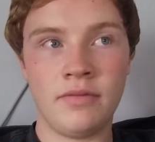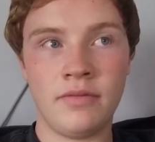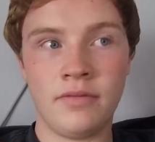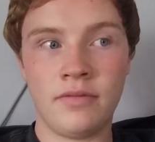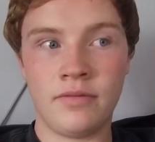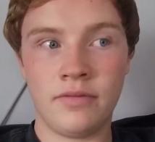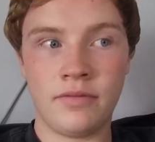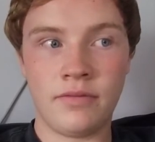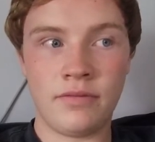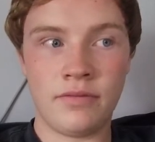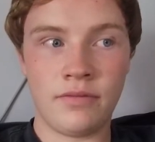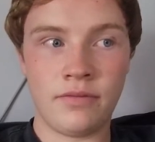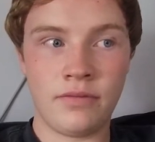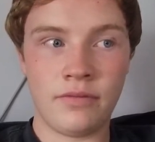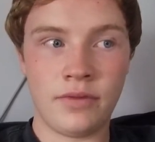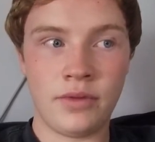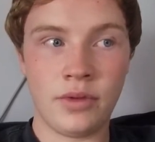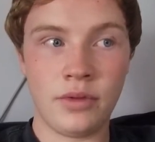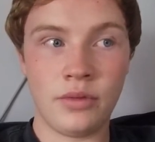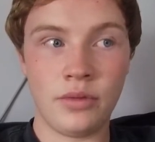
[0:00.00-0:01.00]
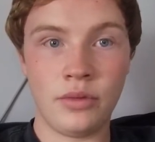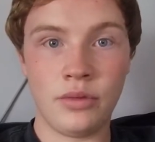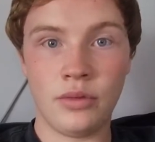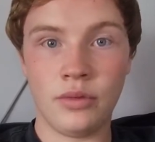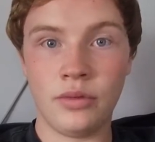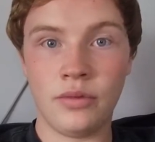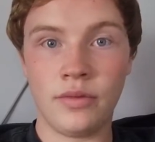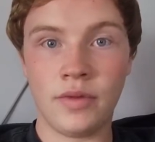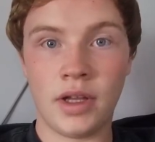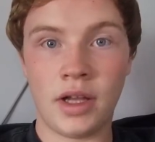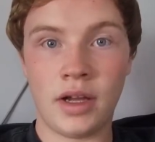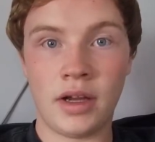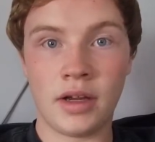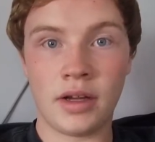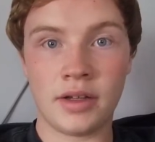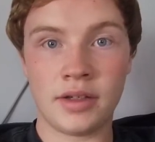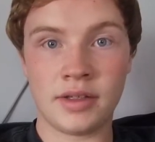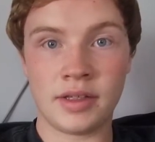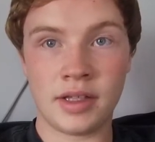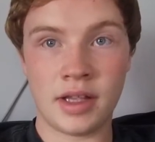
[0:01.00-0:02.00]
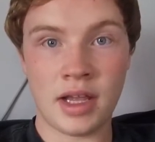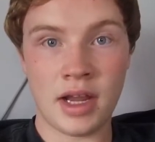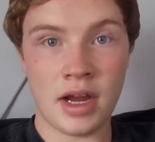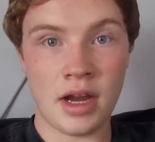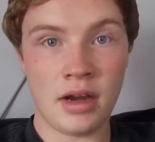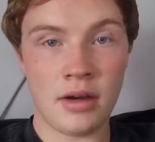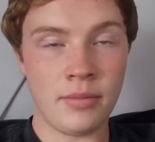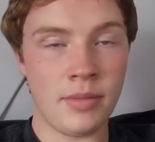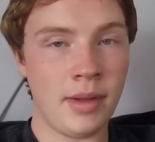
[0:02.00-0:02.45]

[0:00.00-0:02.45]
few vlogs there,